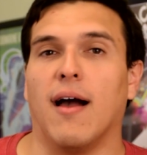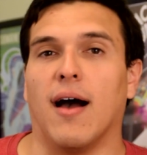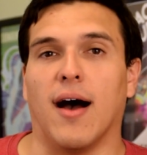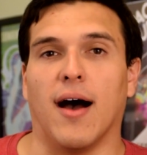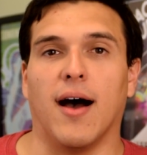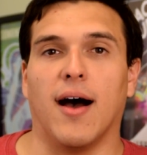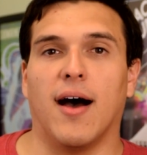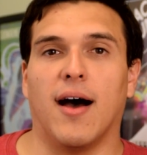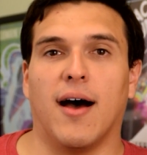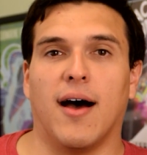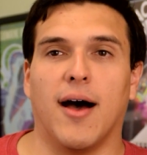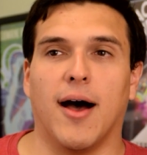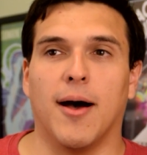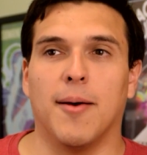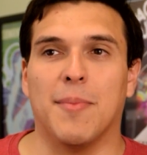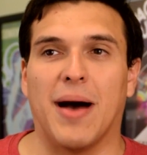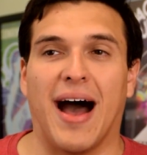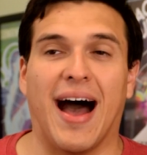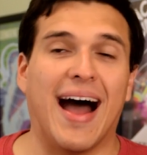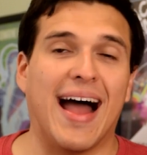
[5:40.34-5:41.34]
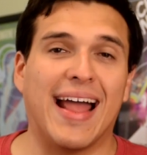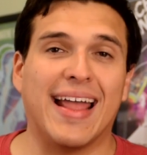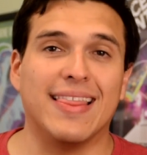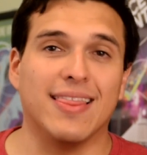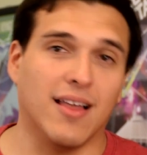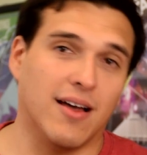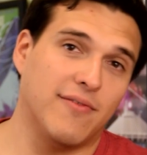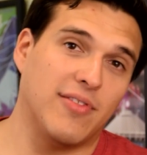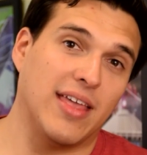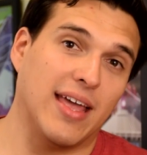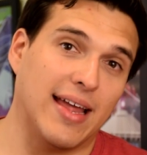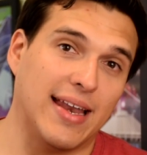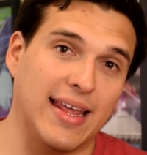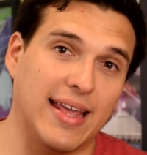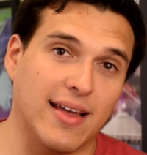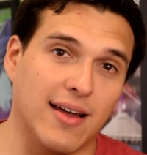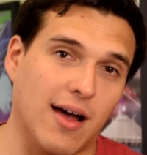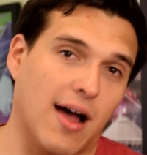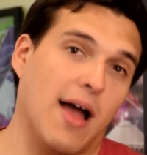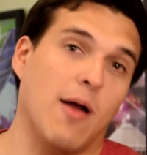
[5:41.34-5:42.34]
I love the
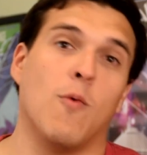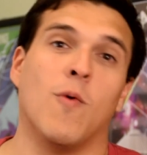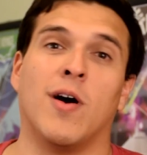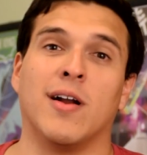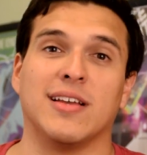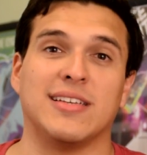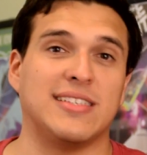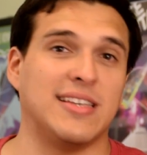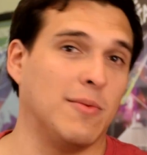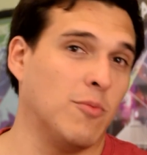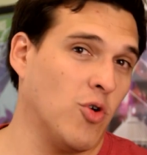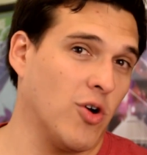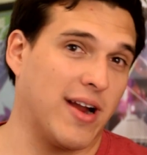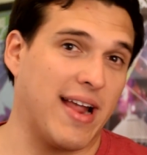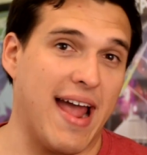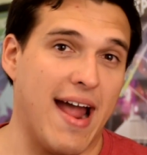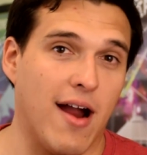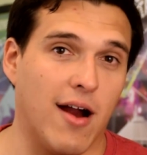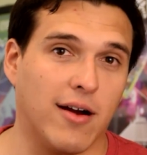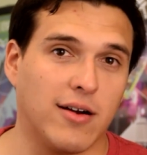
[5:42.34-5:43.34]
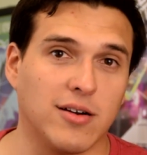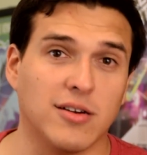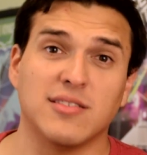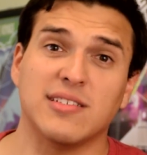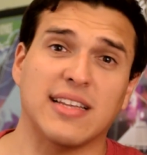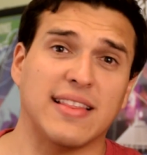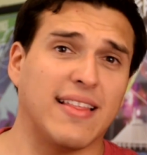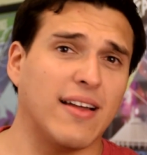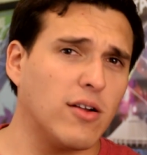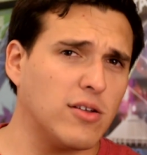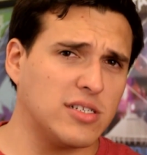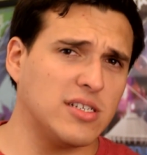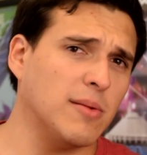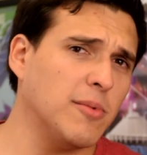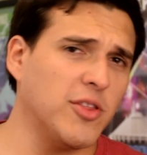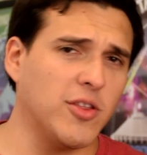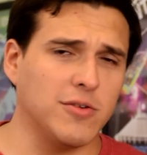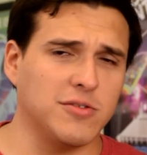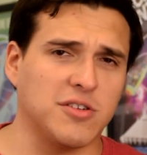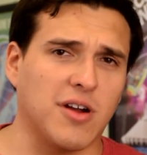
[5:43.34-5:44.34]
idea. I want to see more characters. Some
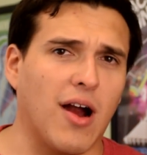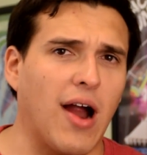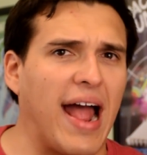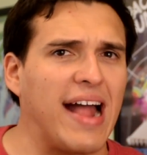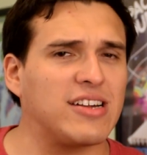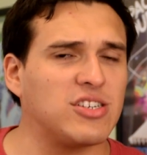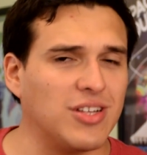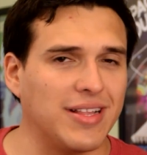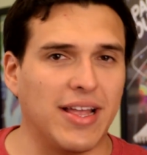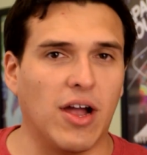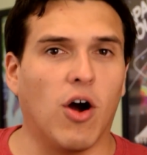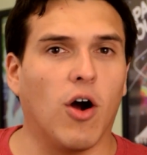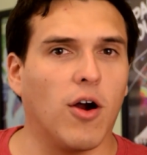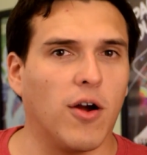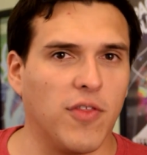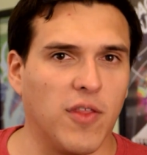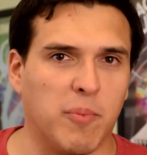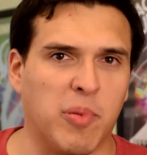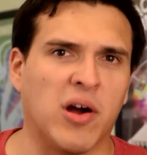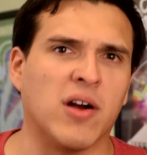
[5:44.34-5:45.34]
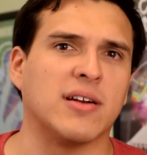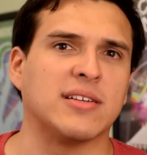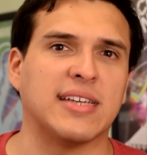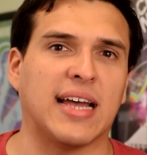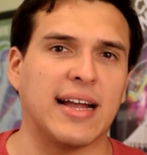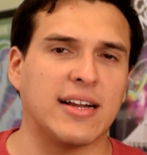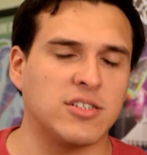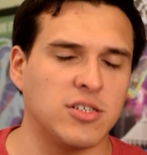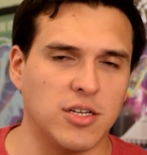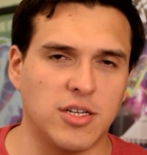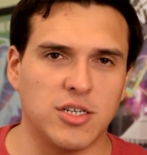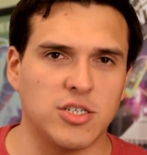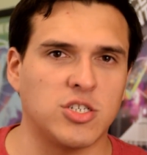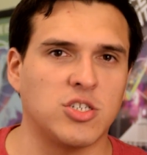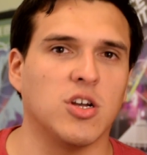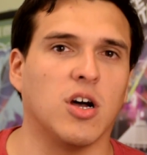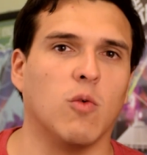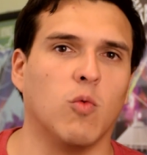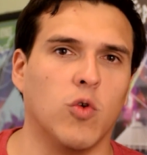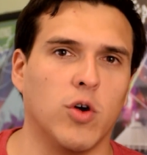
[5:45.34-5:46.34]
of those actually are in the parks. I actually just
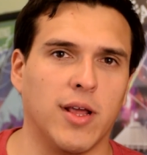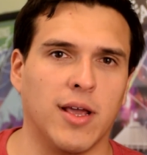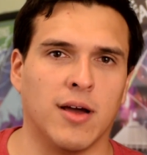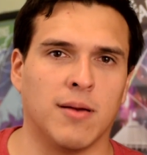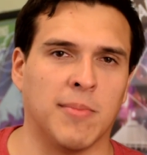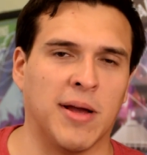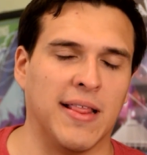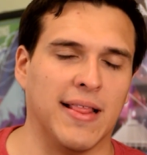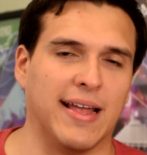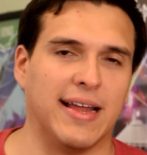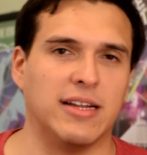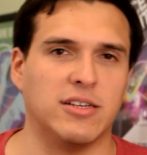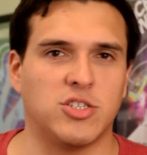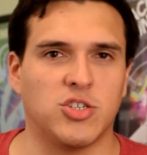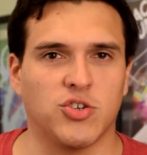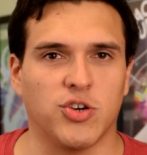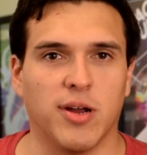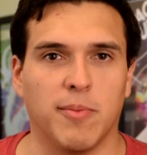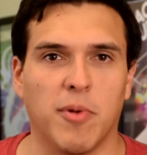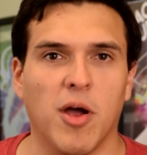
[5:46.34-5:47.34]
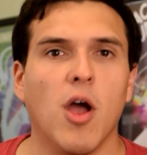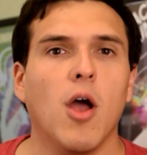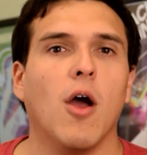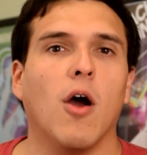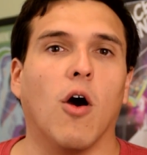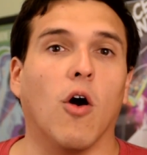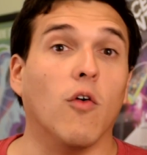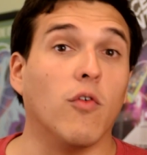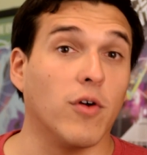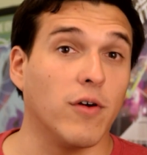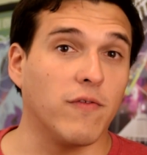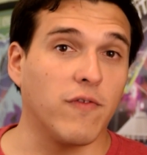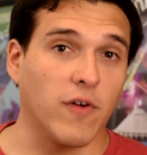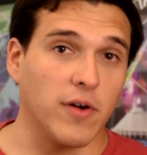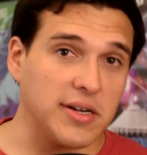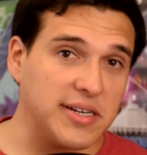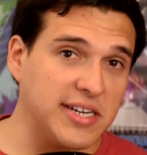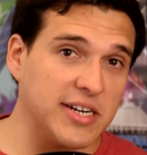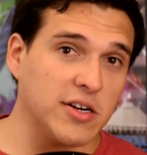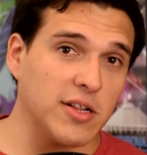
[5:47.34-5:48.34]
saw Woody on my latest trip over in
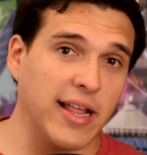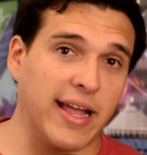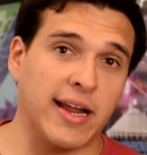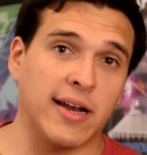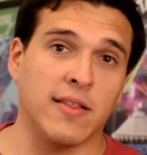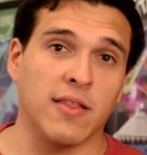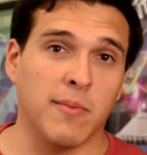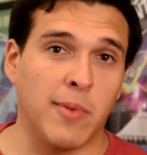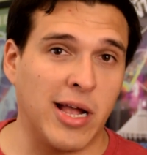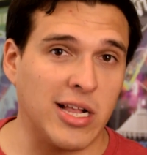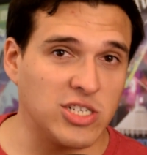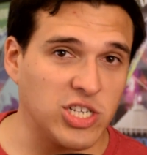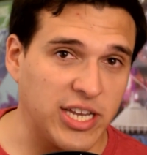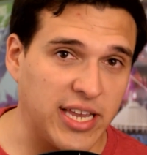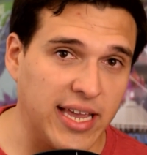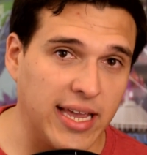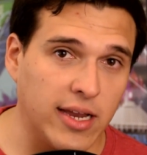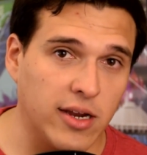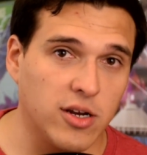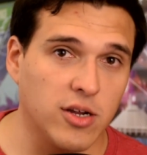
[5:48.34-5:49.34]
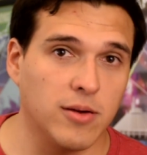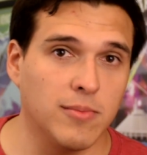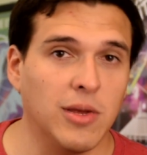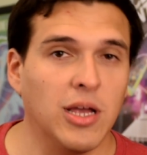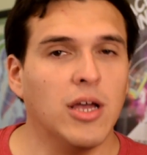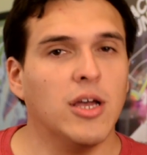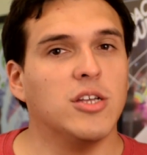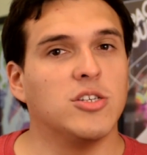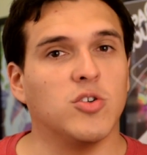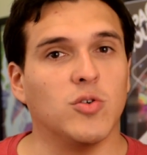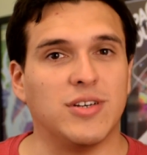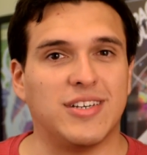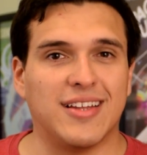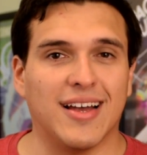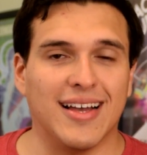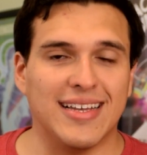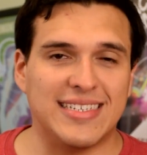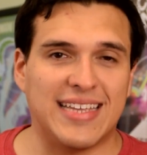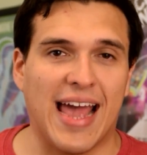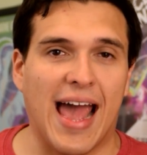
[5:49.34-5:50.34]
Frontierland in the Magic Kingdom, so it
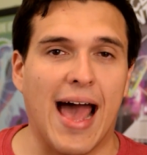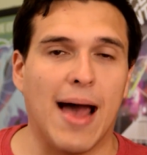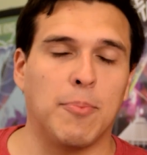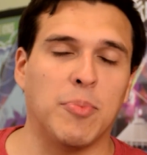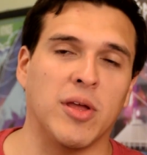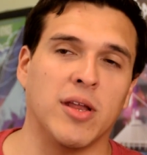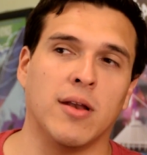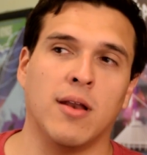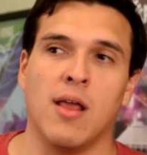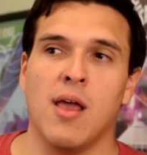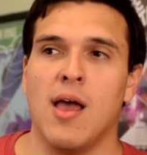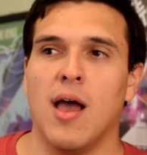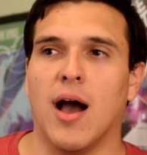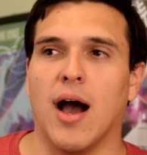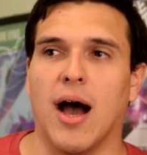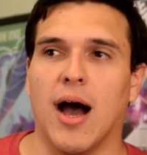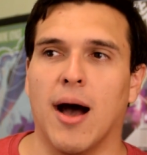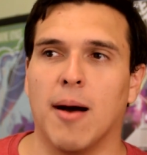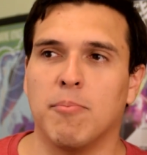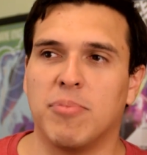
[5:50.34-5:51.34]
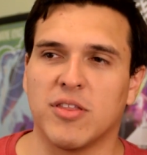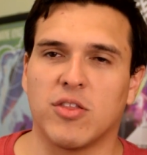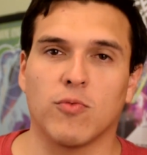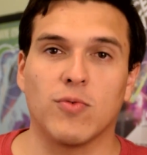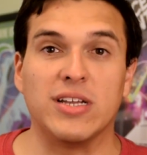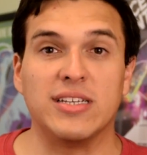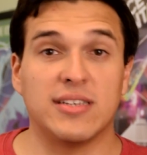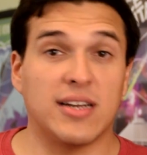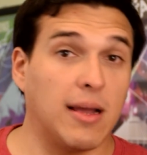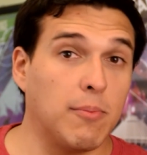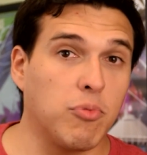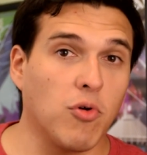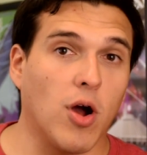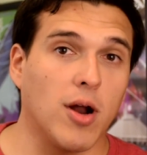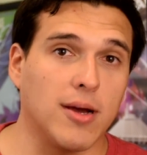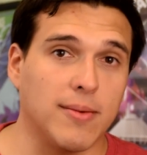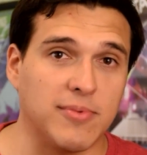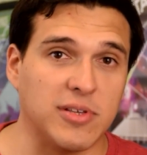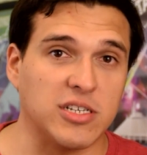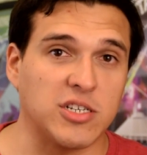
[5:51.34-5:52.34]
does happen. But the reason I brought
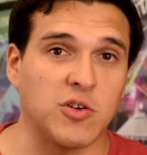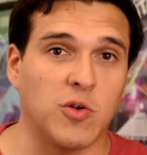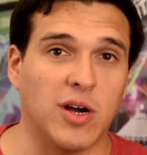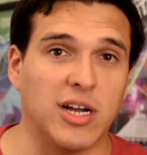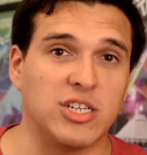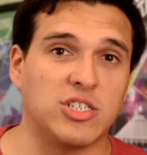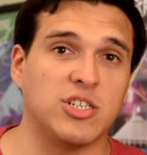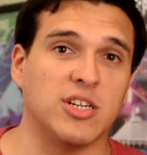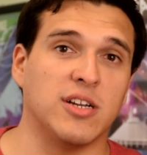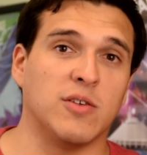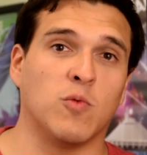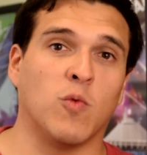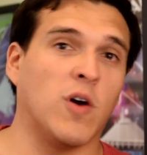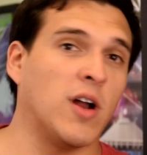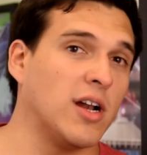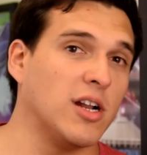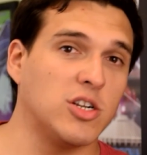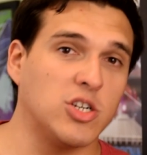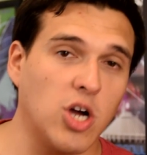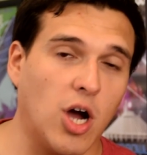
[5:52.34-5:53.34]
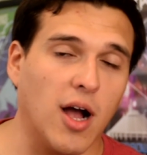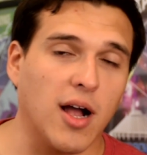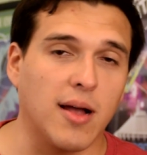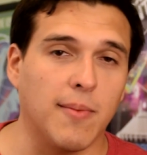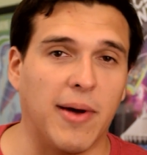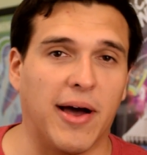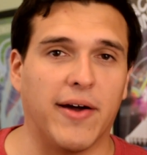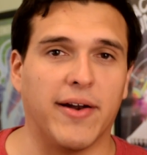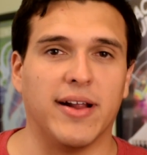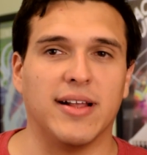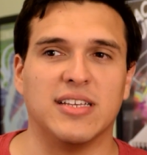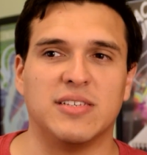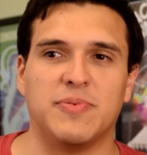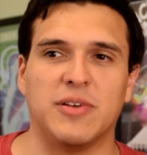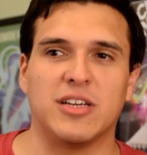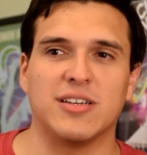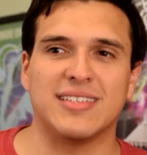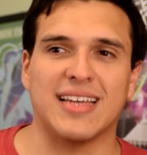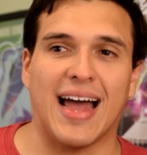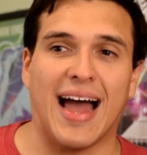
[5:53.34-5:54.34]
up this question and wanted to talk about it is
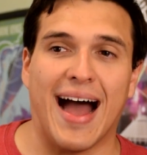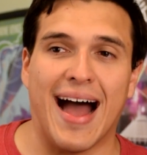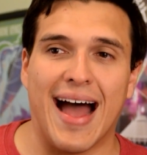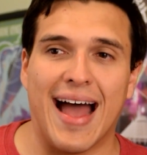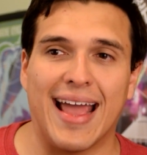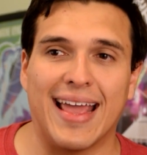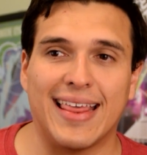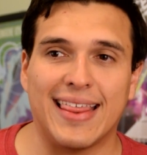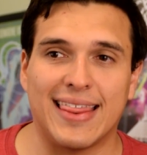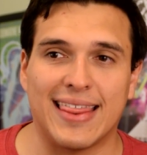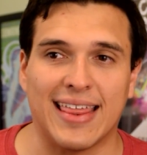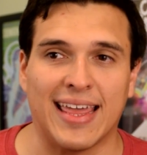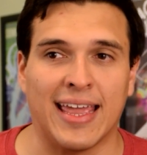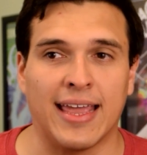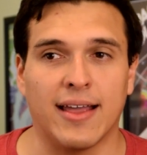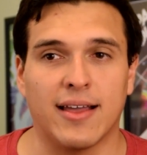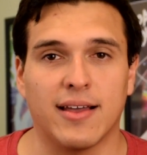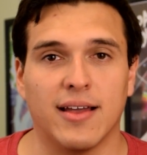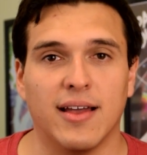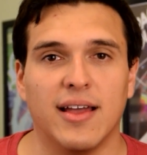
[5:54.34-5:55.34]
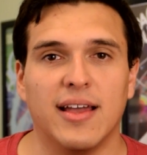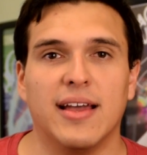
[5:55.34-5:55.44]
because I think